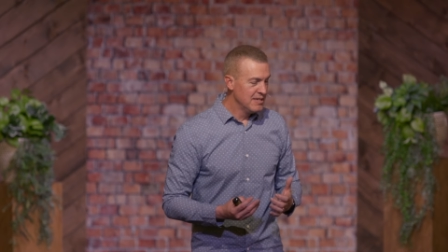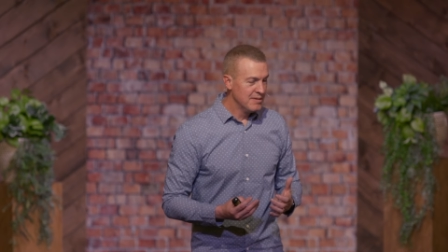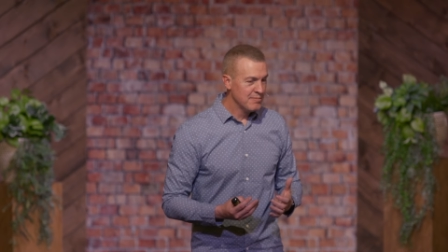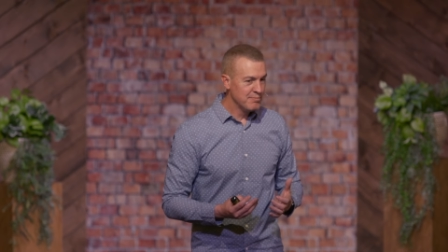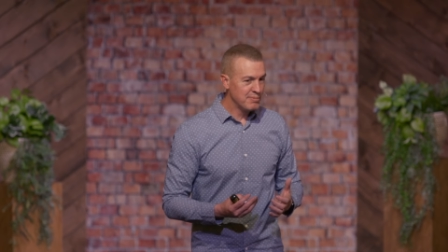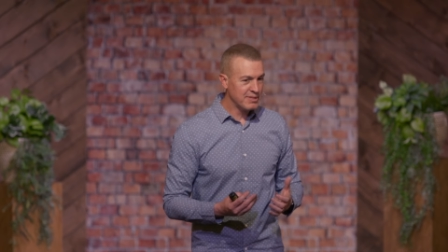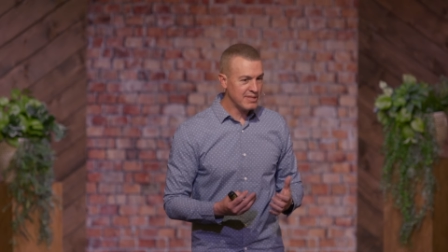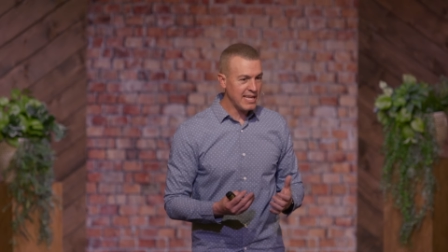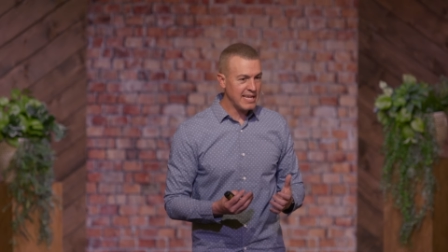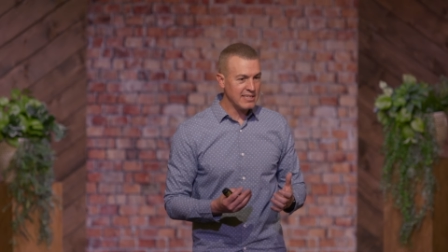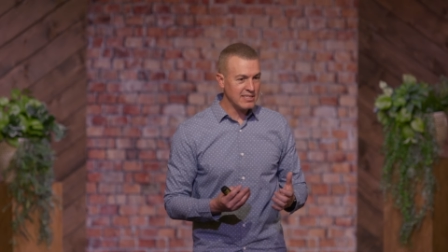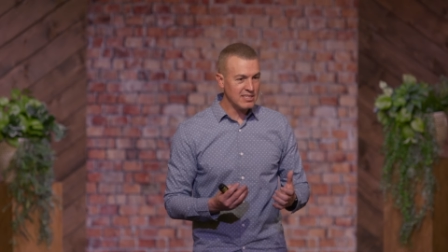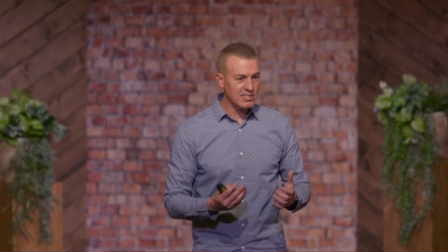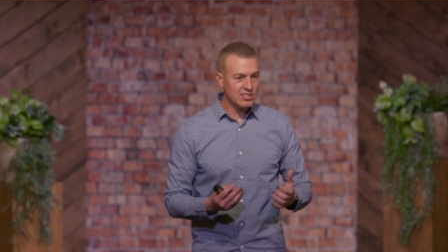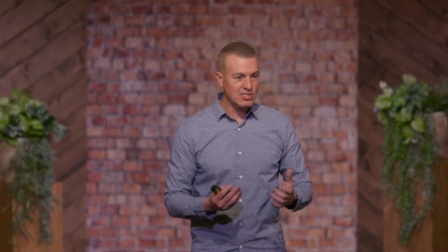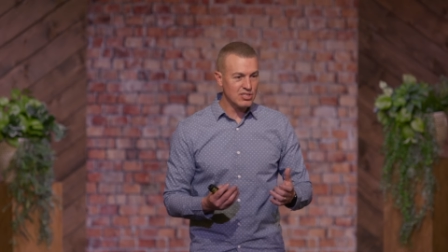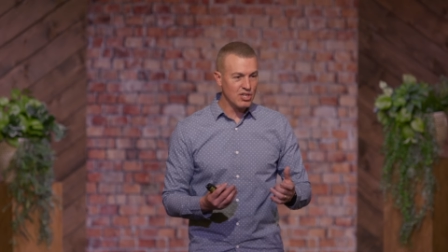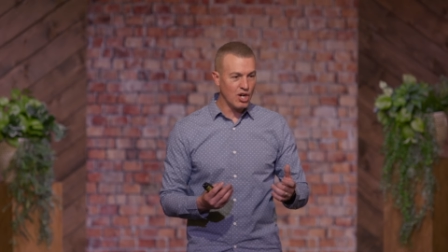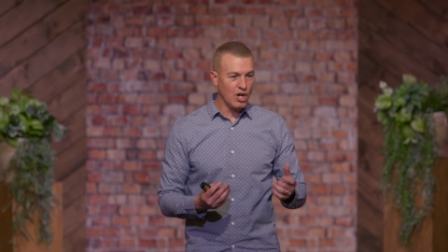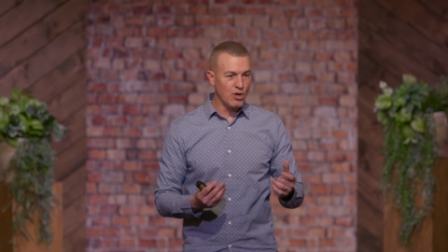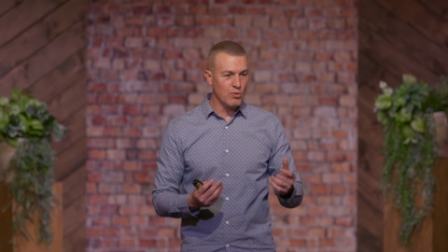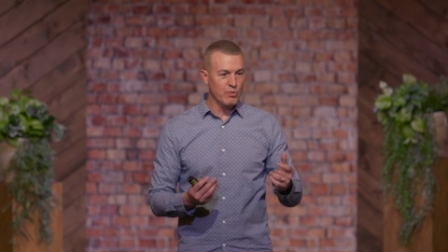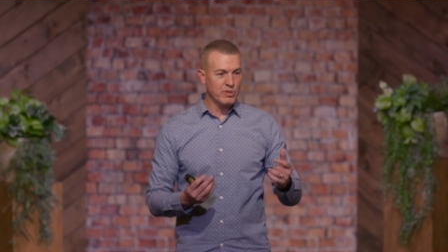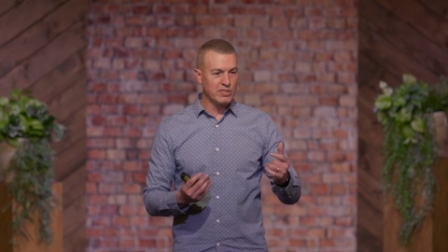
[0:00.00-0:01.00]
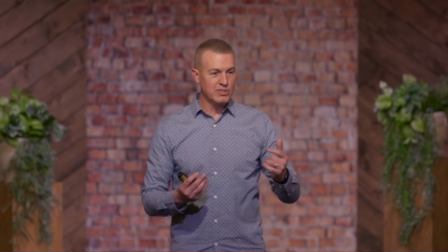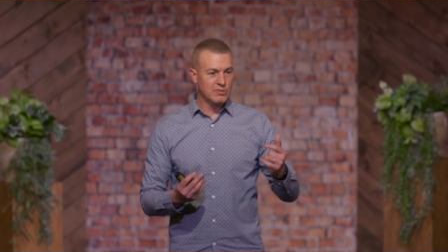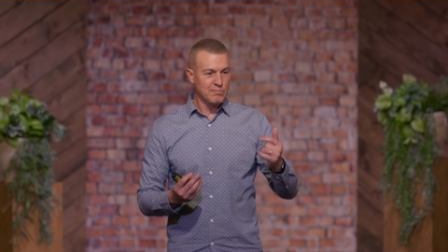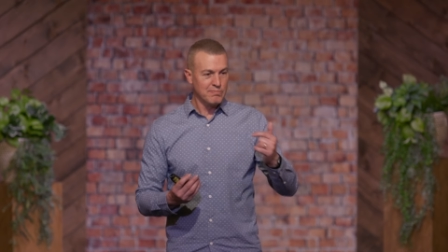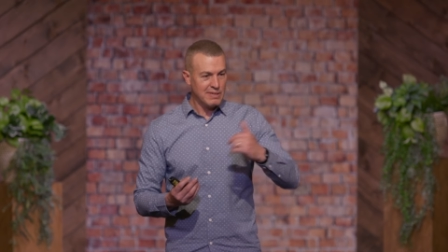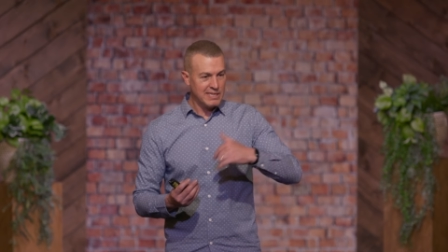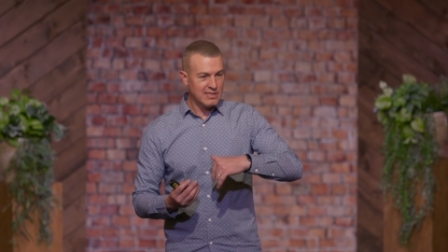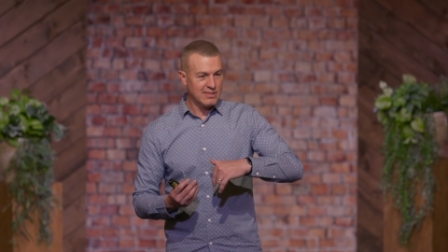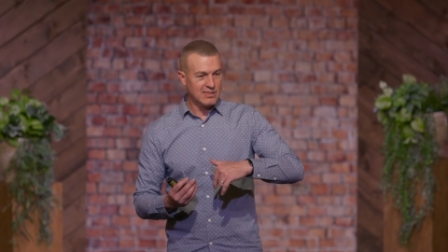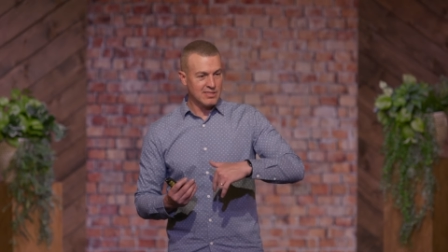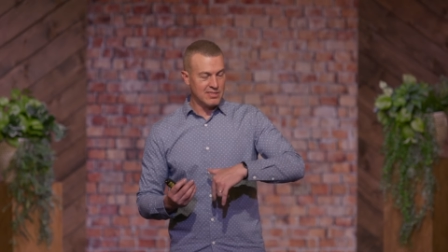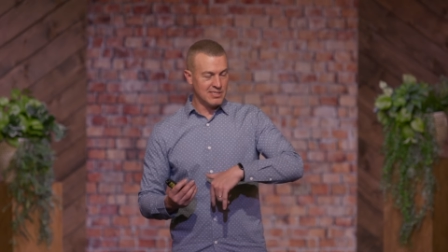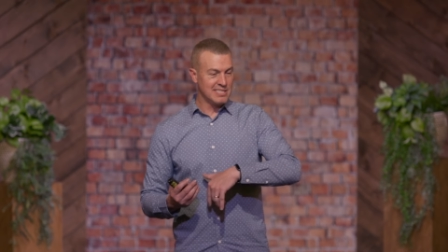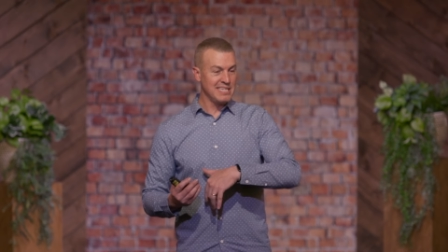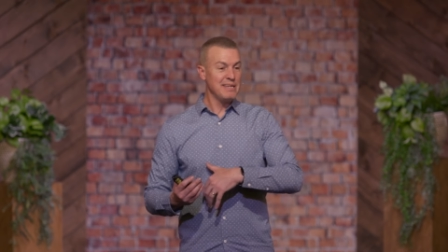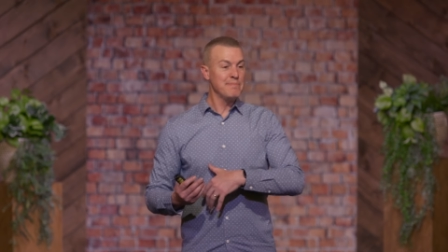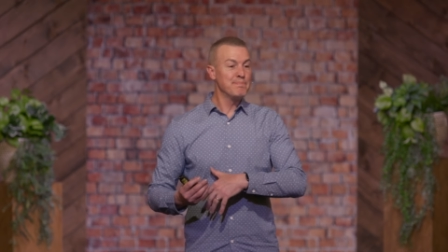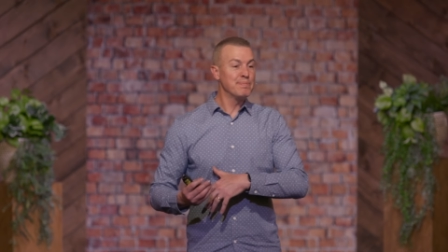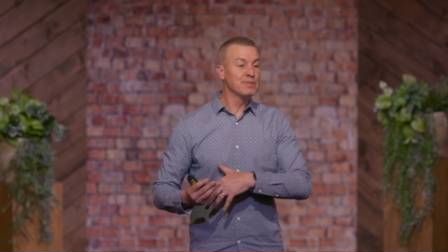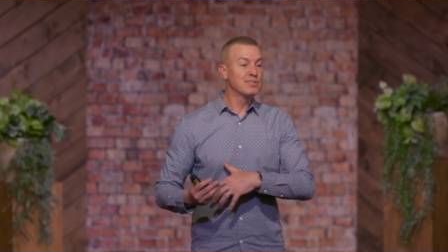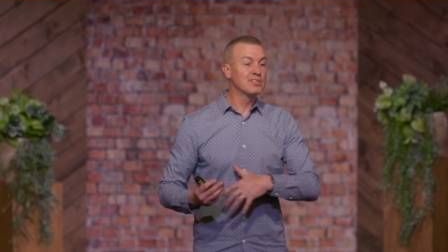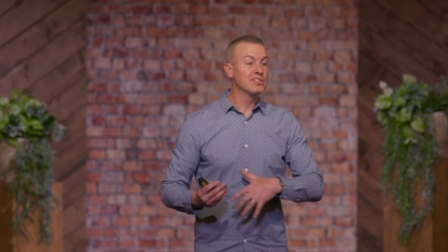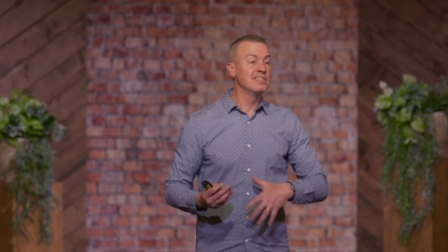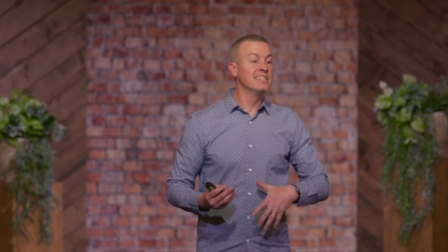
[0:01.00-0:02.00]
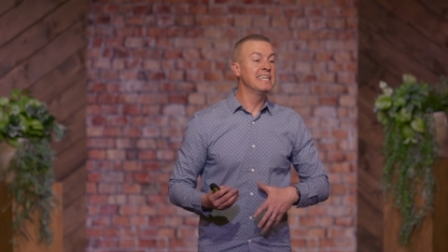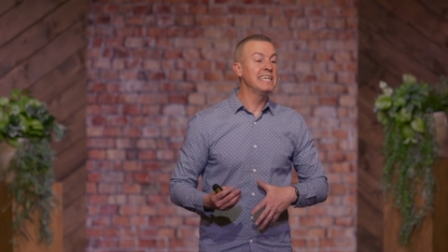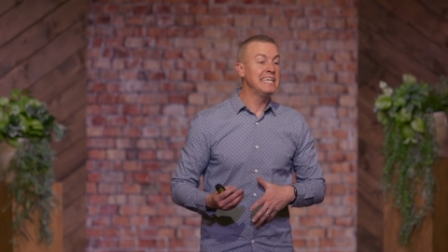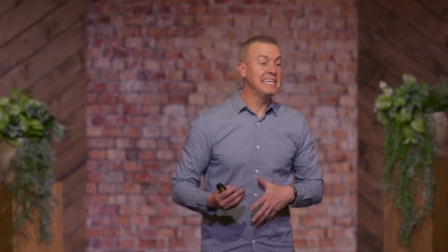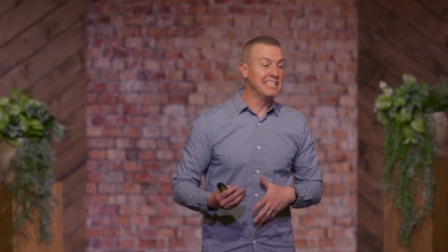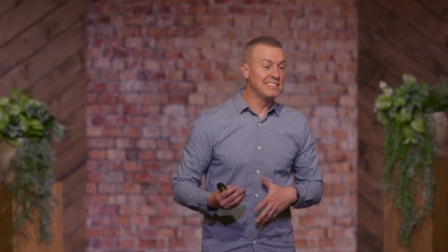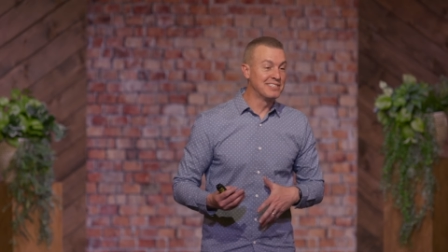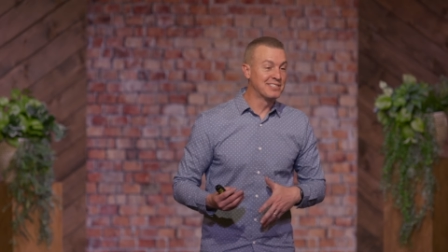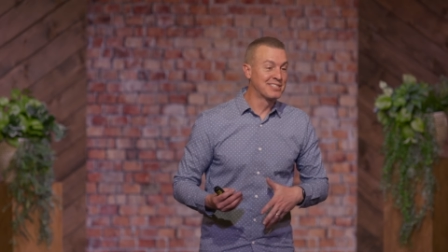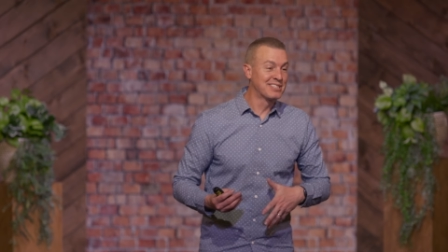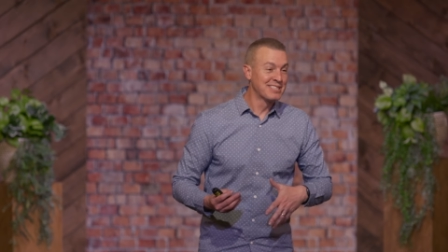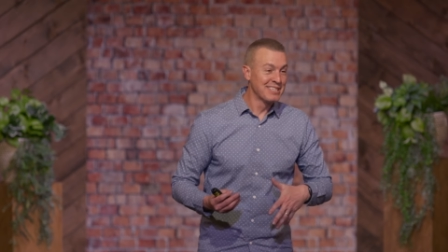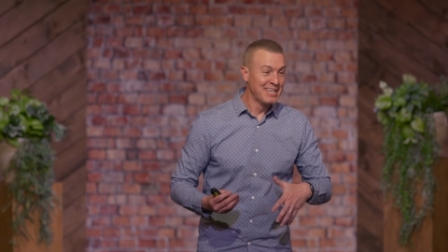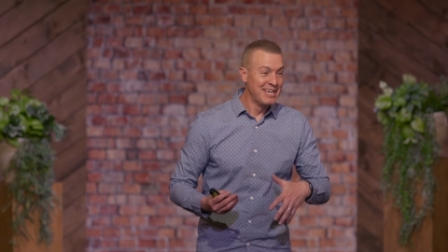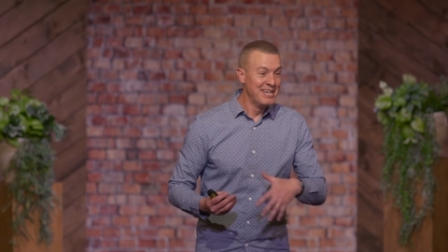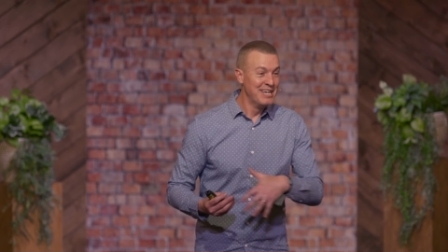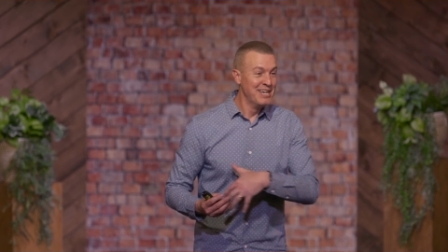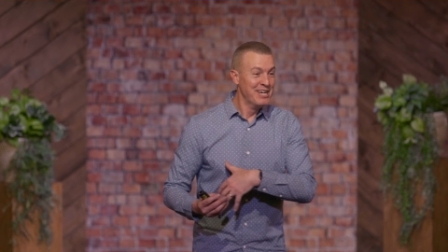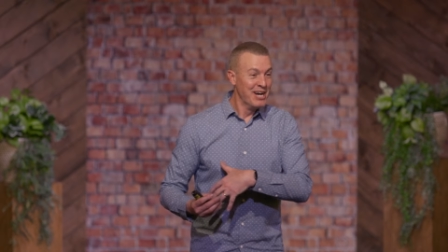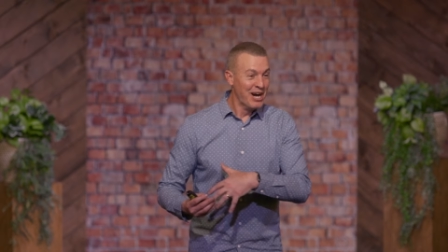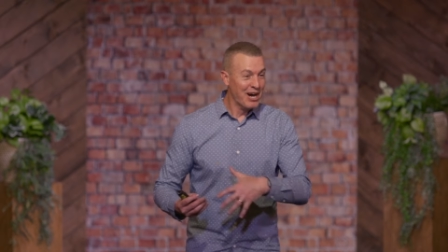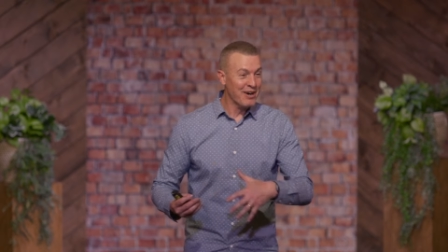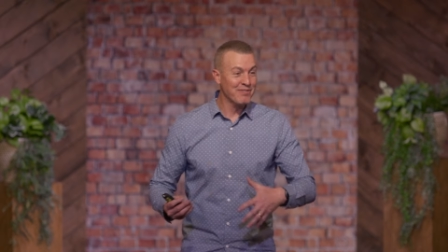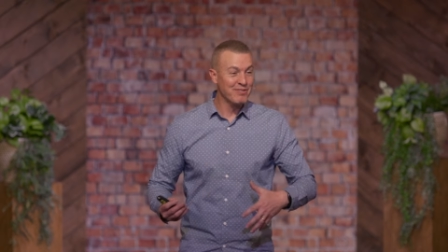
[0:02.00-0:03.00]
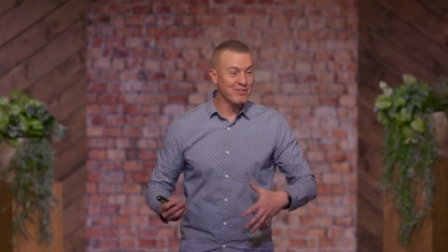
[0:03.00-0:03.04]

but that doesn't always meet the deepest needs of